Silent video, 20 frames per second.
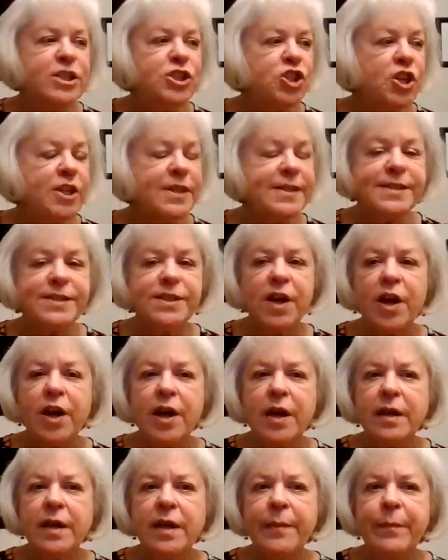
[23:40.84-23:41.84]
I just
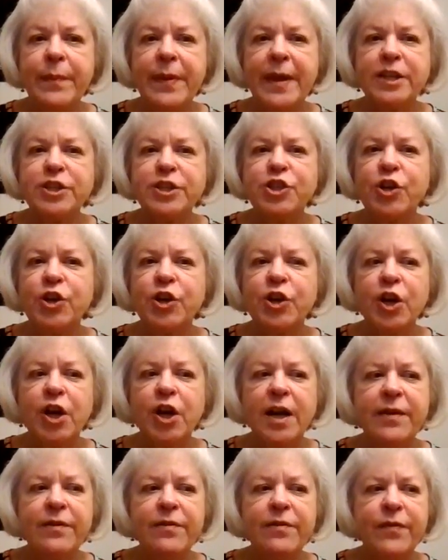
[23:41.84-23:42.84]
saw a picture
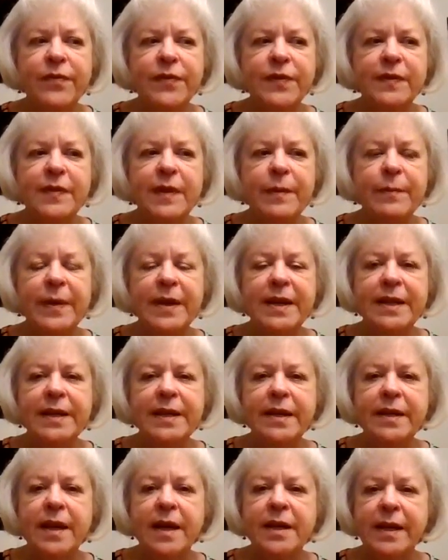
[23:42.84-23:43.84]
of
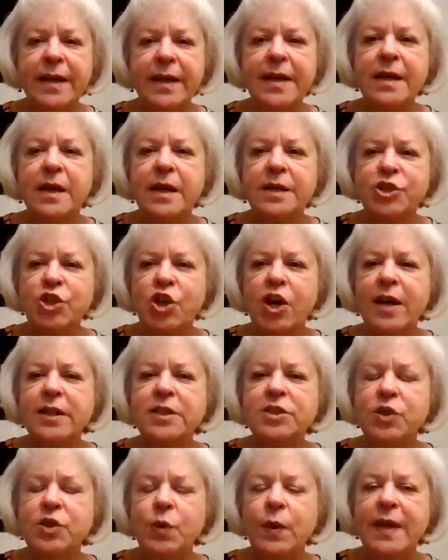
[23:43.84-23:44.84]
somebody, a, a
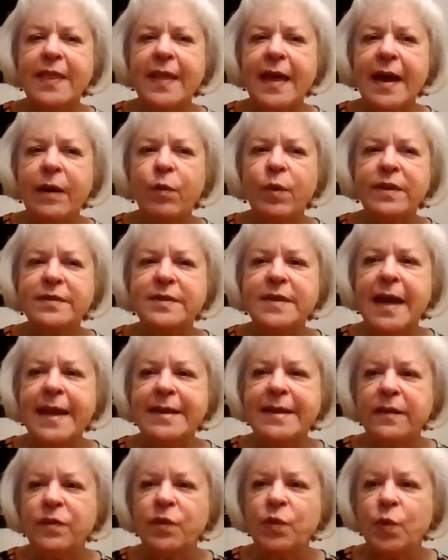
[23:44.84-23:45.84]
child doing that with
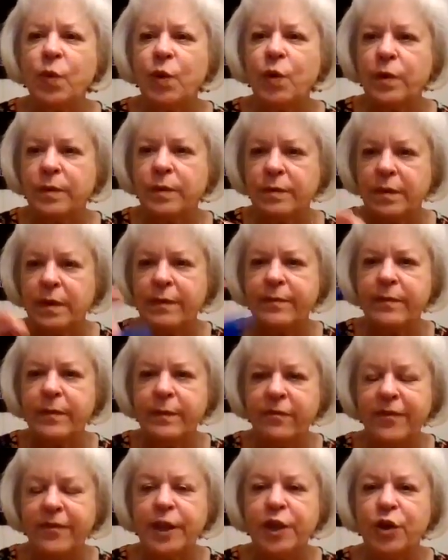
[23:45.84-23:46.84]
dinosaur
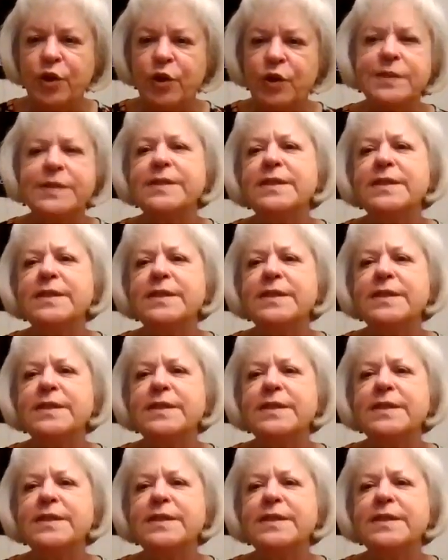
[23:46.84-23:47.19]
figures.